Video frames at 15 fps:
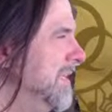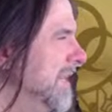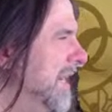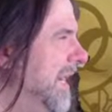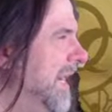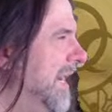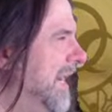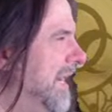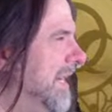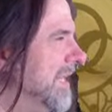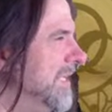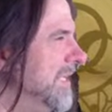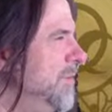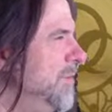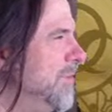
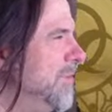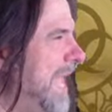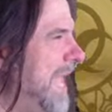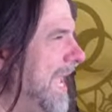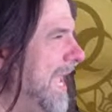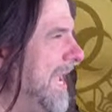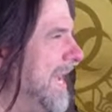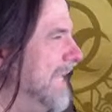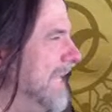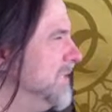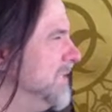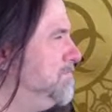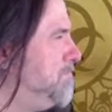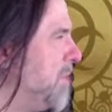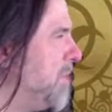You
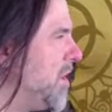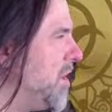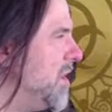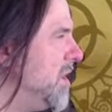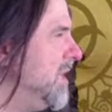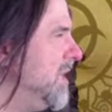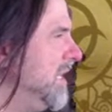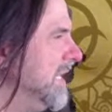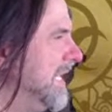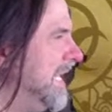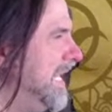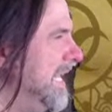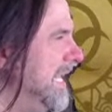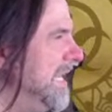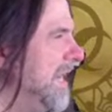can burn
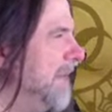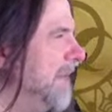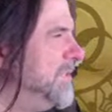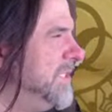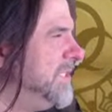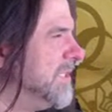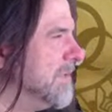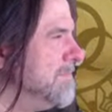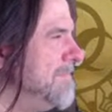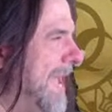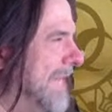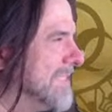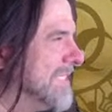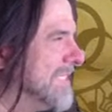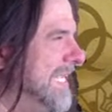ki up to your
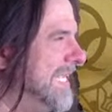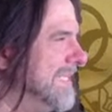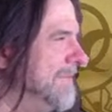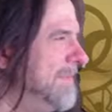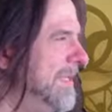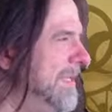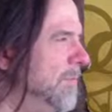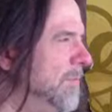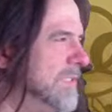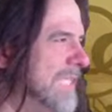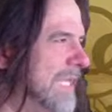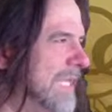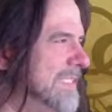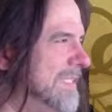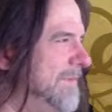max ki limit, which
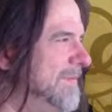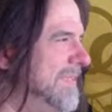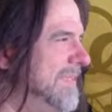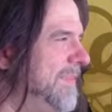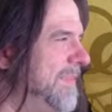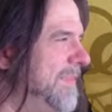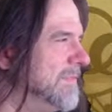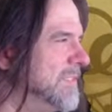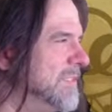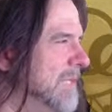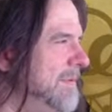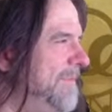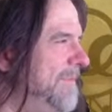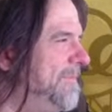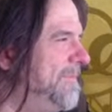at 17th level is going
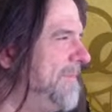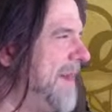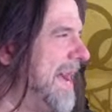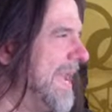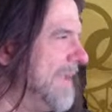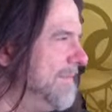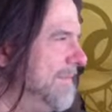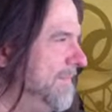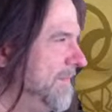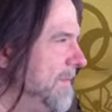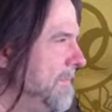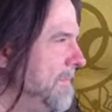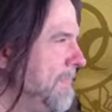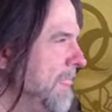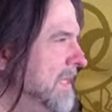to be 5,
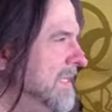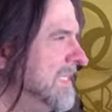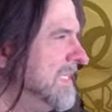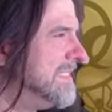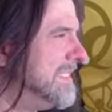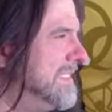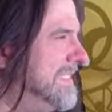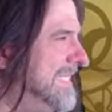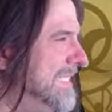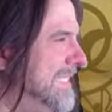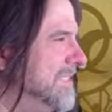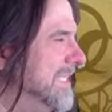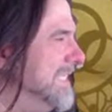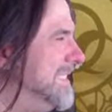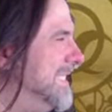to
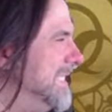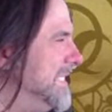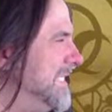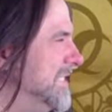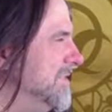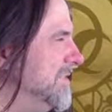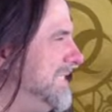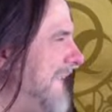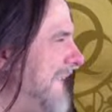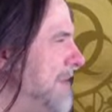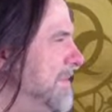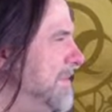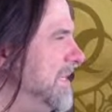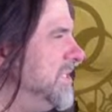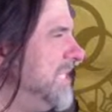deal additional
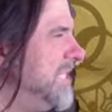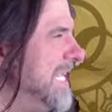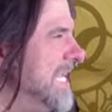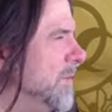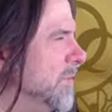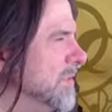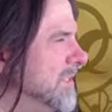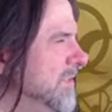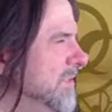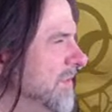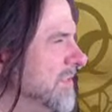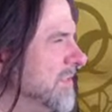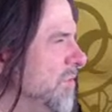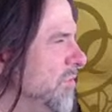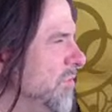damage equal to
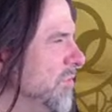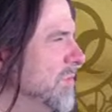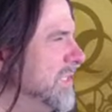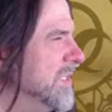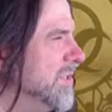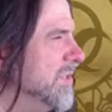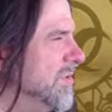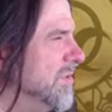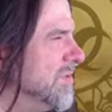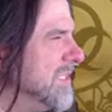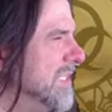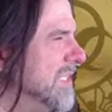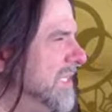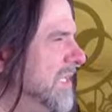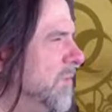the total result
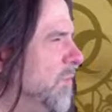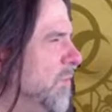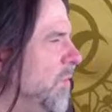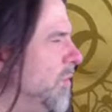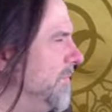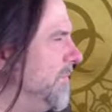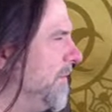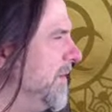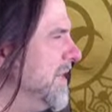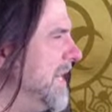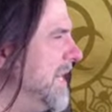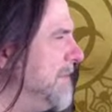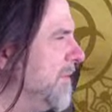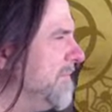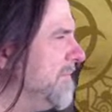rolled for a
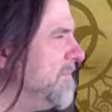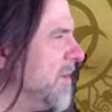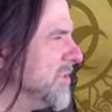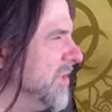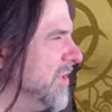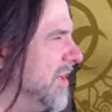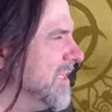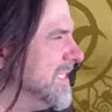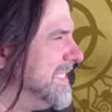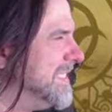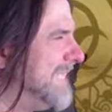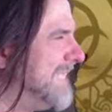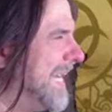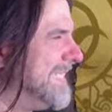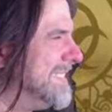number of martial arts
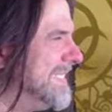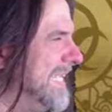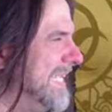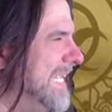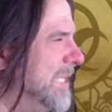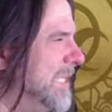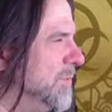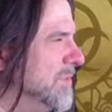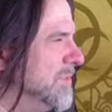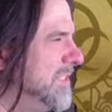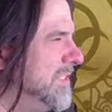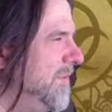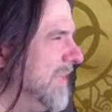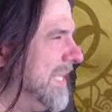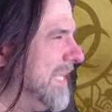dice equal
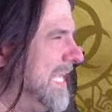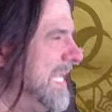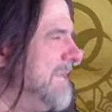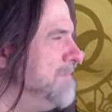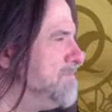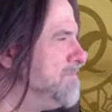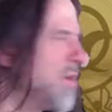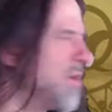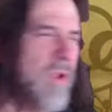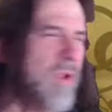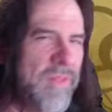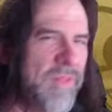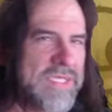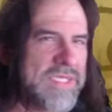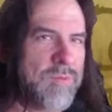to the ki burned
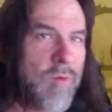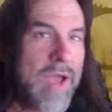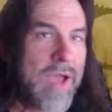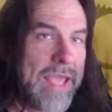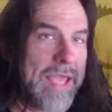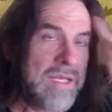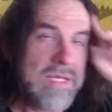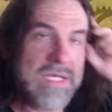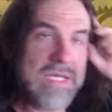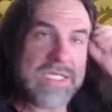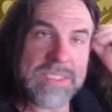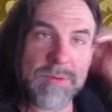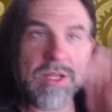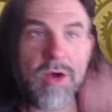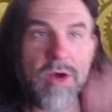this way.
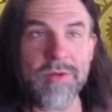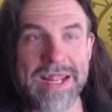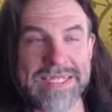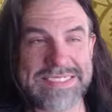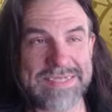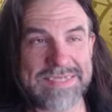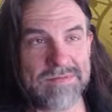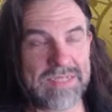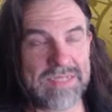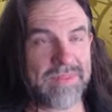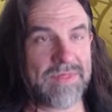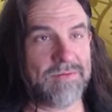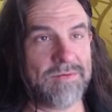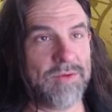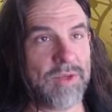So we know that at 17th
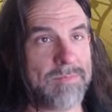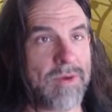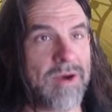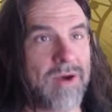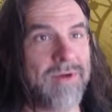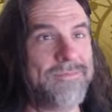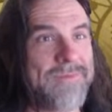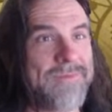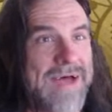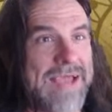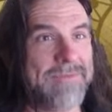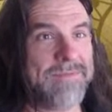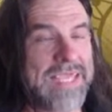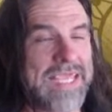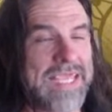level you can burn
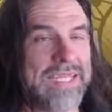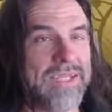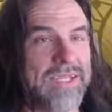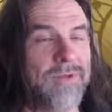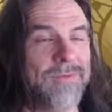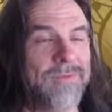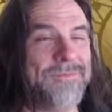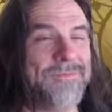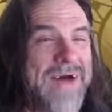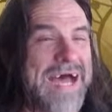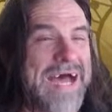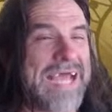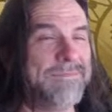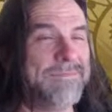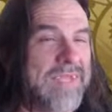5 ki to do
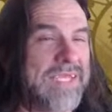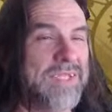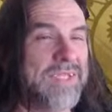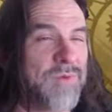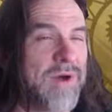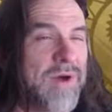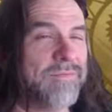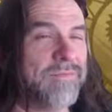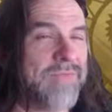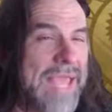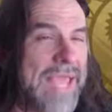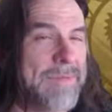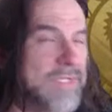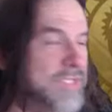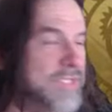5d12
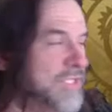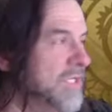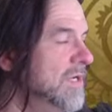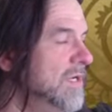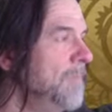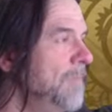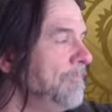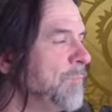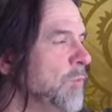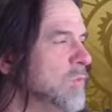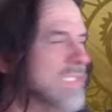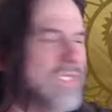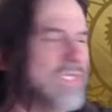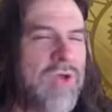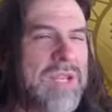damage,
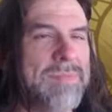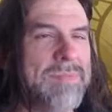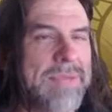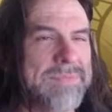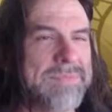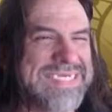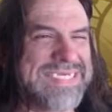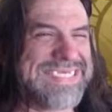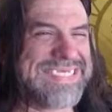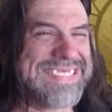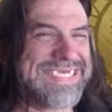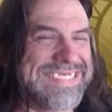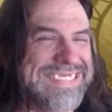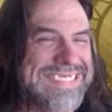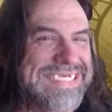which is going to be up to
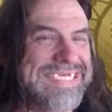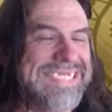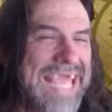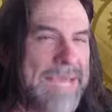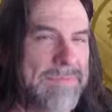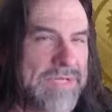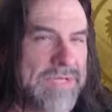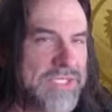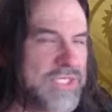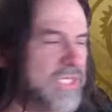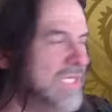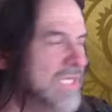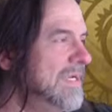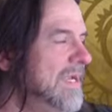60 damage.